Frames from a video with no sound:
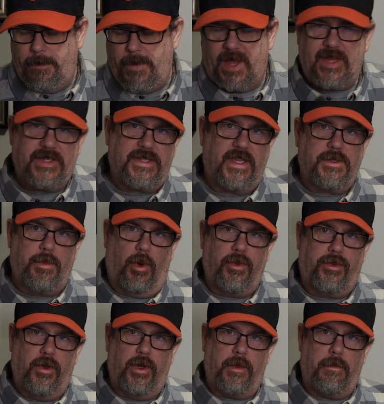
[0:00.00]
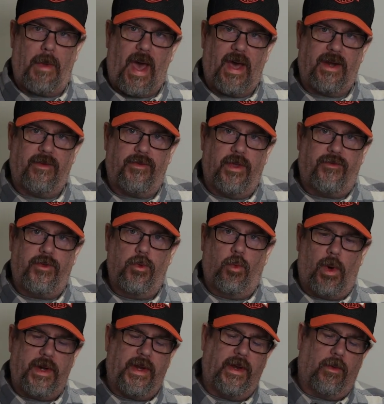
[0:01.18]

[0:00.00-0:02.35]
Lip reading: I guess that's both good and bad. If you want